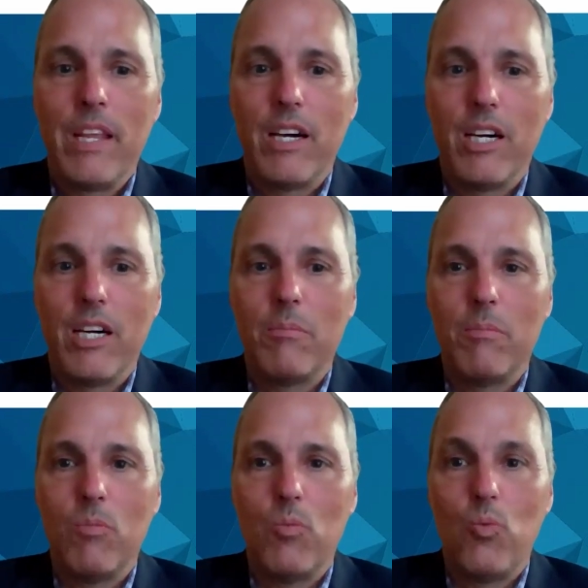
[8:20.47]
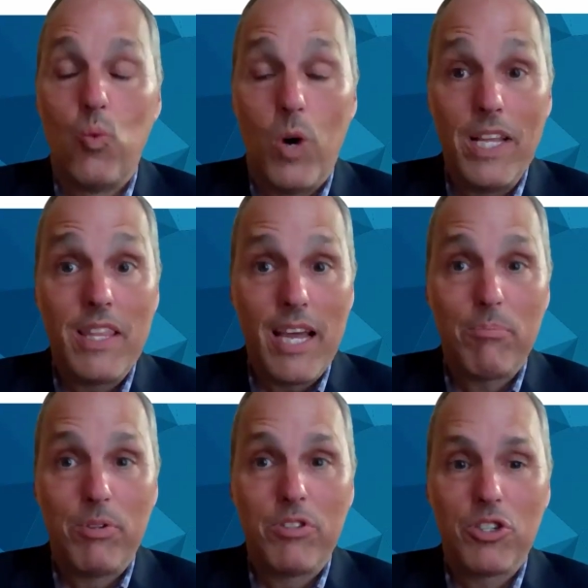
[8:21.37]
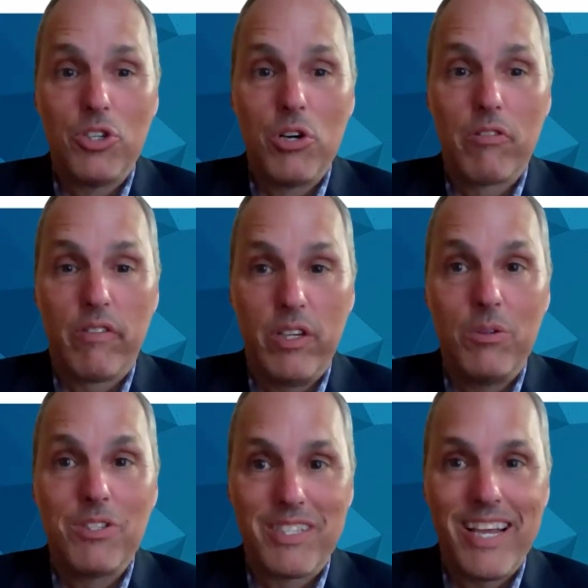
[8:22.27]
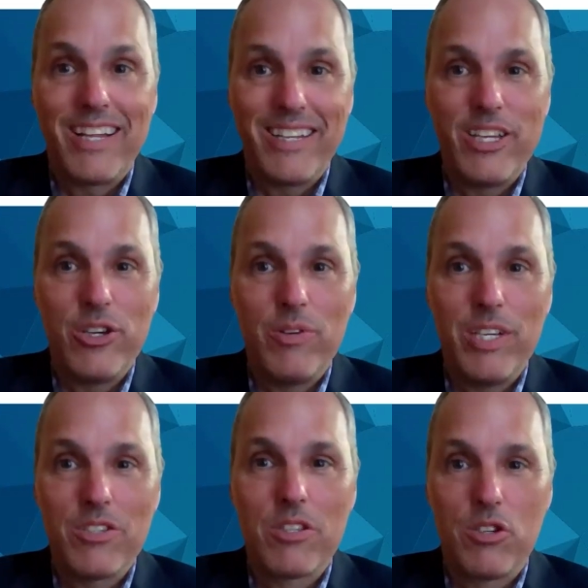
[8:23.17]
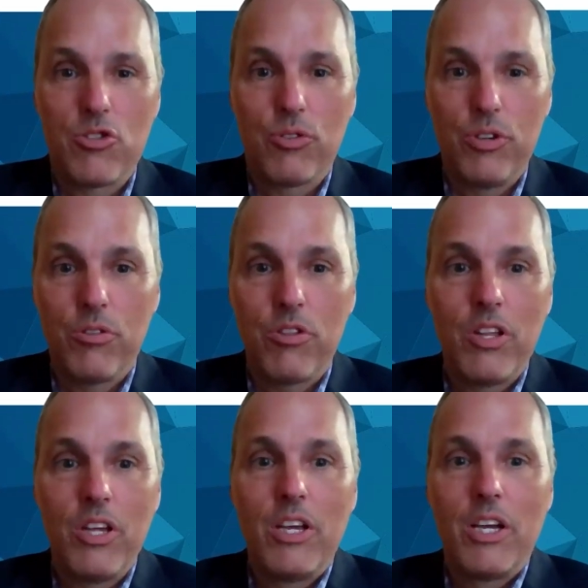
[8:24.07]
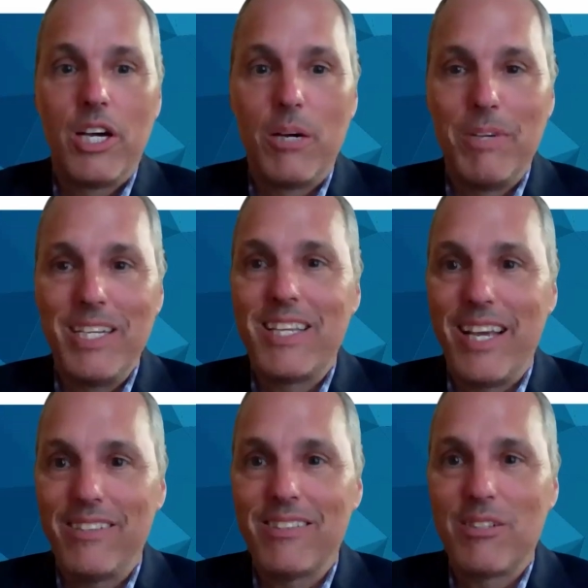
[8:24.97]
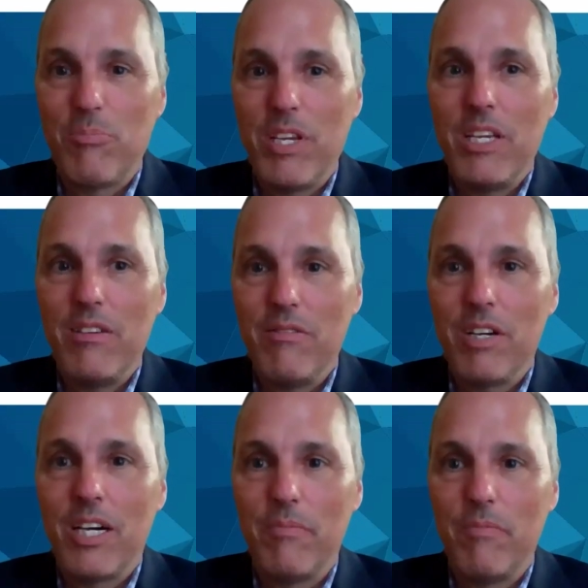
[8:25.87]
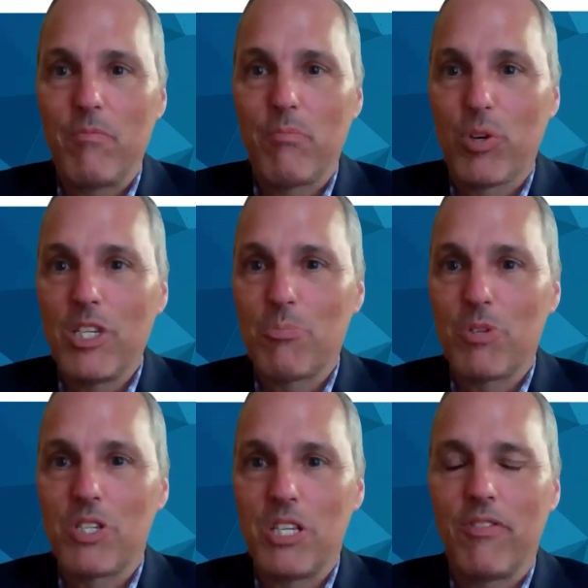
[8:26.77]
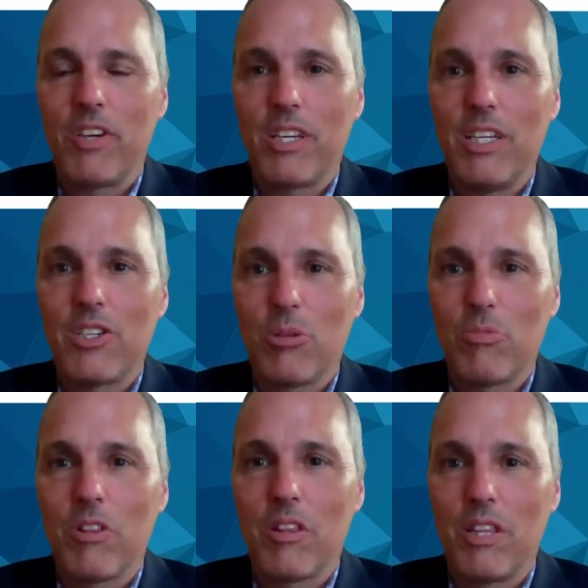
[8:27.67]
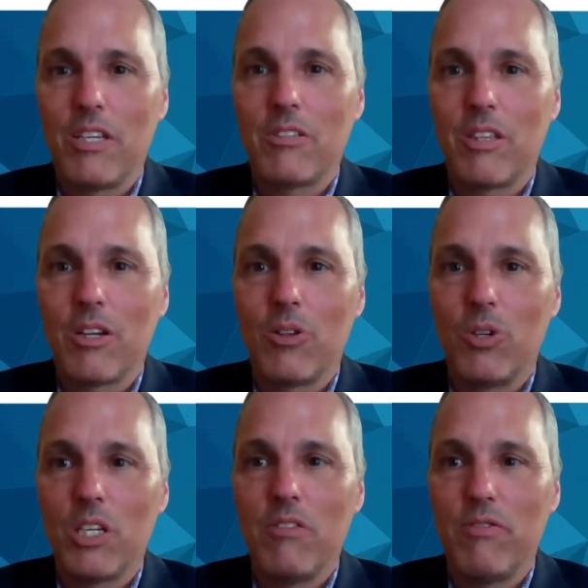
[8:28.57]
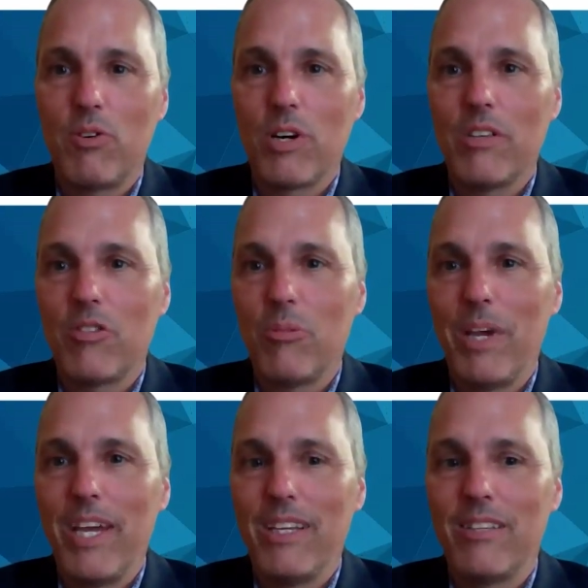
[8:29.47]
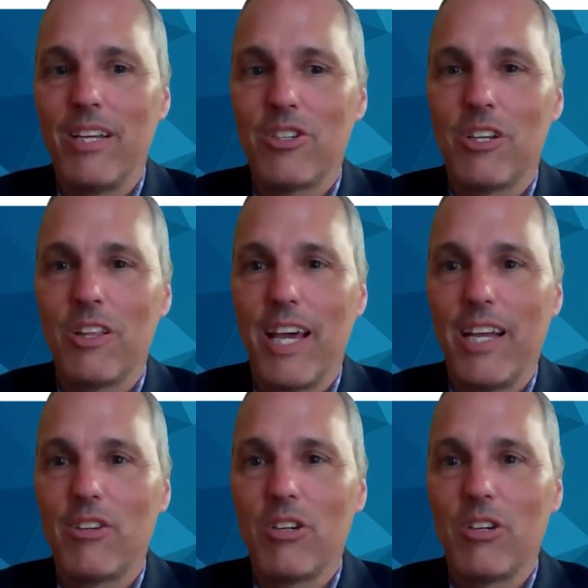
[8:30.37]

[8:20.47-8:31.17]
What that position overview is telling you is the truth. It tends to be pretty specific in terms of the things that they're looking for. And so pay attention to that.